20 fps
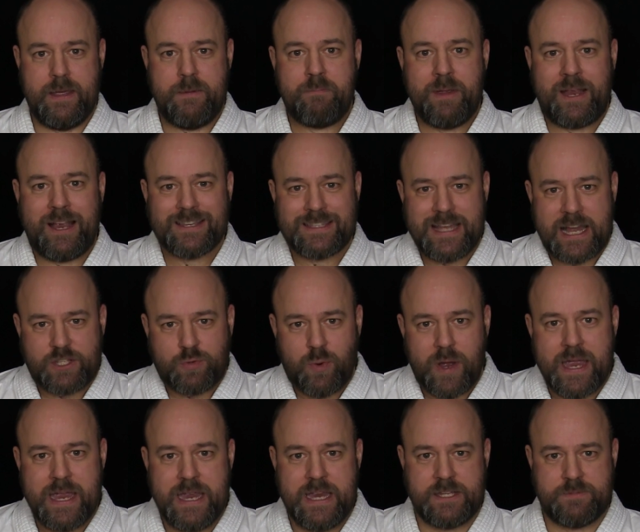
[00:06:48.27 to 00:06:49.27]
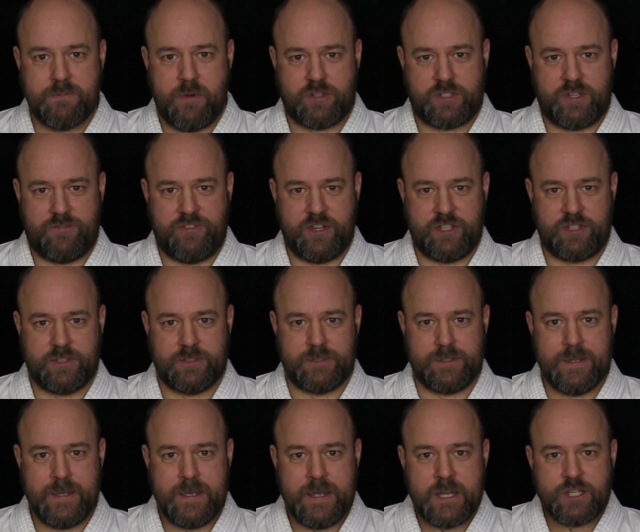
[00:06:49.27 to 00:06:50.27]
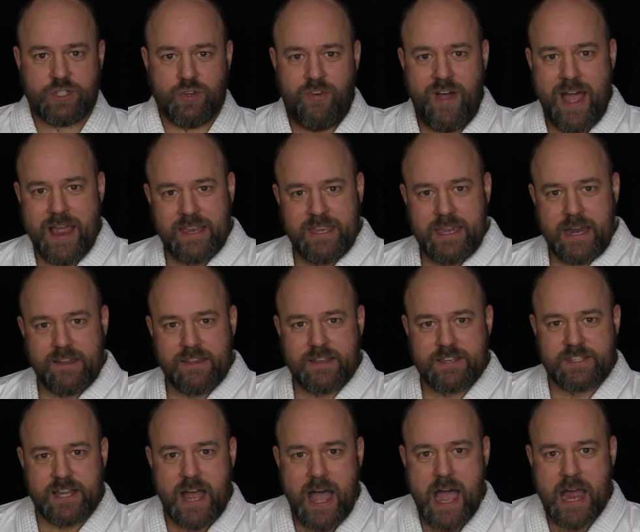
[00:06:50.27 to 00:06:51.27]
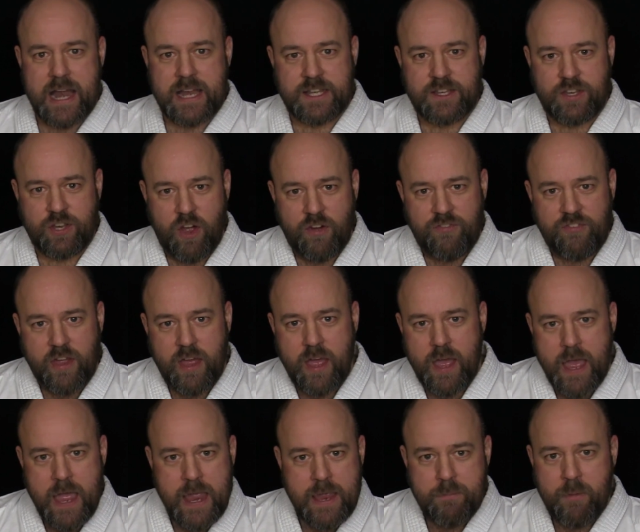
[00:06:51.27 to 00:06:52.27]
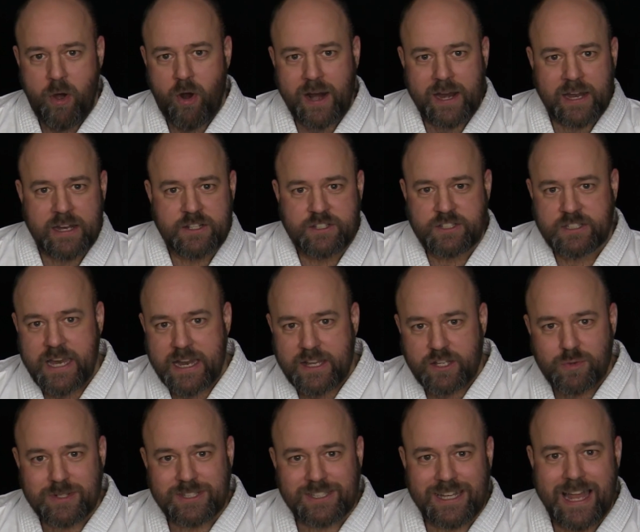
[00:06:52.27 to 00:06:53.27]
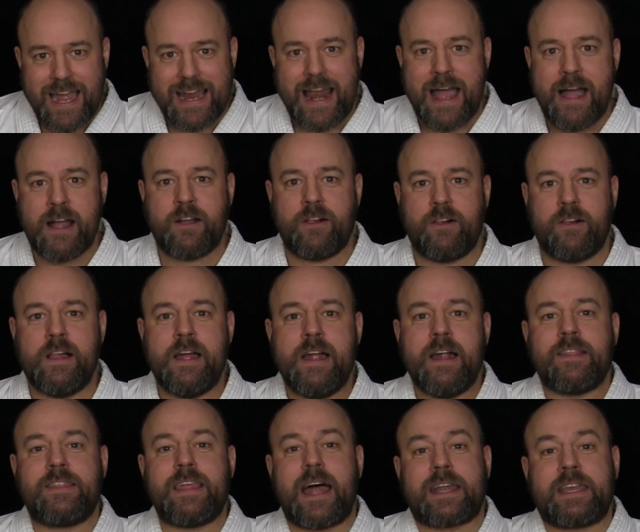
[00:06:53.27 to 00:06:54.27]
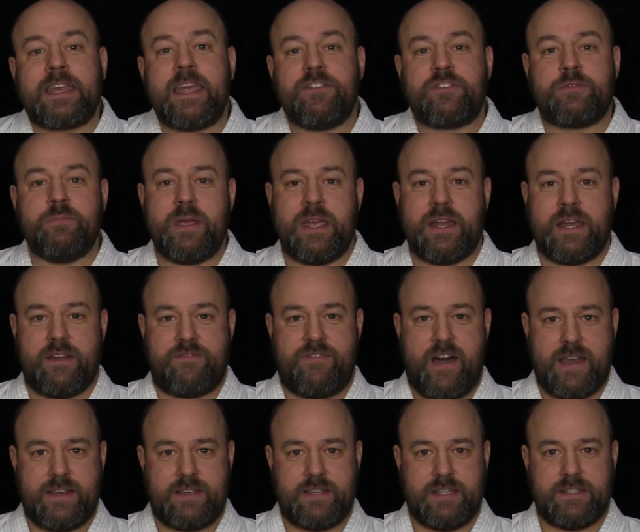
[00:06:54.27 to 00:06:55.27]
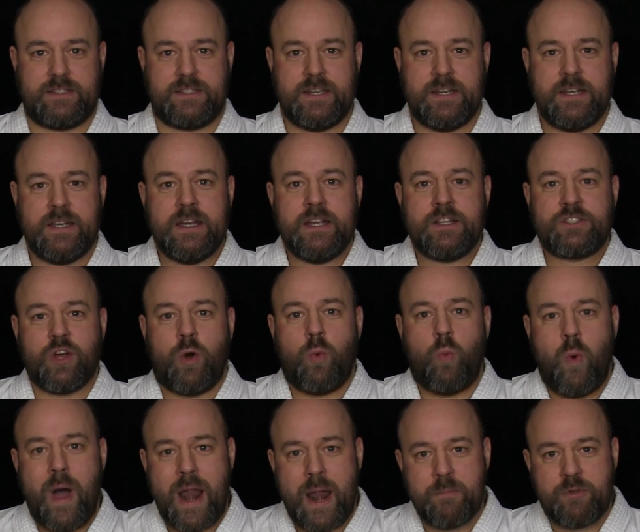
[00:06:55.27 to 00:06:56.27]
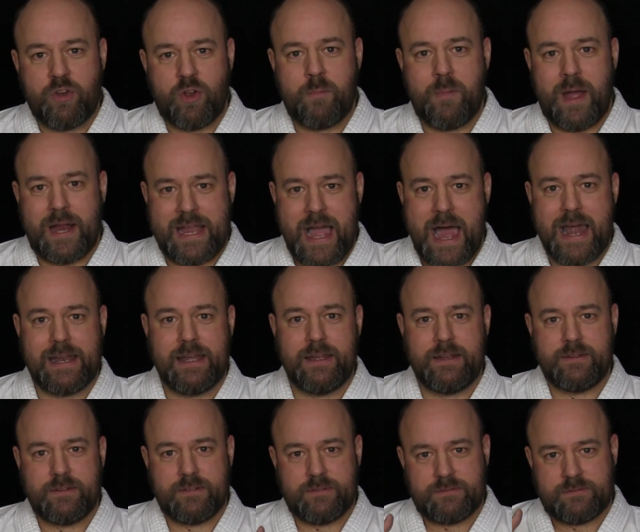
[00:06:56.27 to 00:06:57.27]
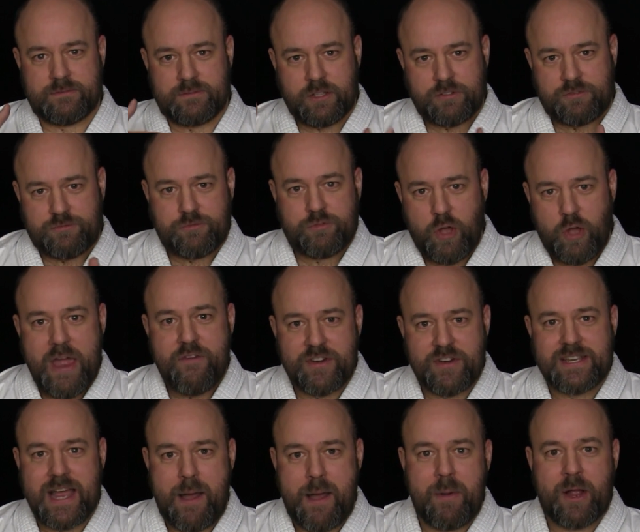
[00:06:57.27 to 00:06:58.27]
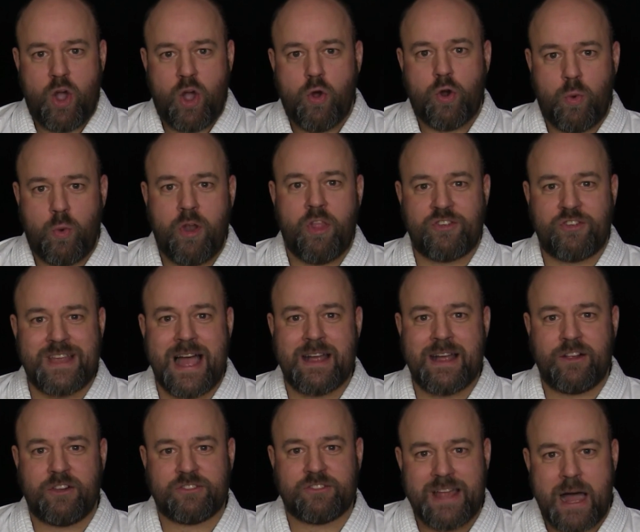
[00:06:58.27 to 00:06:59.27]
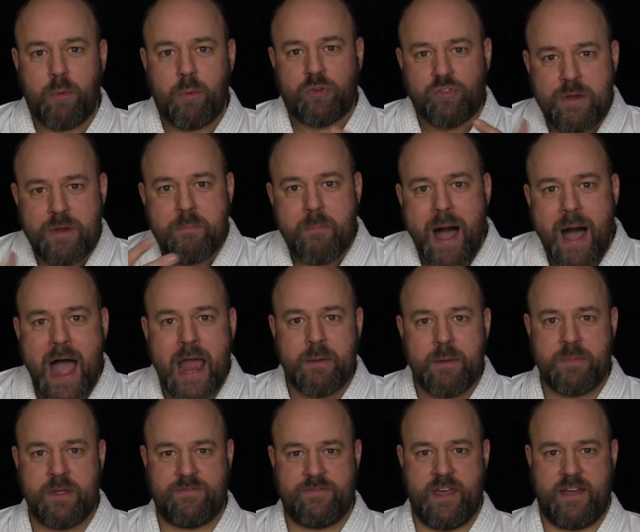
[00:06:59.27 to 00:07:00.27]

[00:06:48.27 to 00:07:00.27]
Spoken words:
because that's where he's most efficient. So if I can get to the side of him, or I can get to a slight angle, that gives me an advantage. So when I'm doing my kata, every time I go to one of those angles, that will remind me of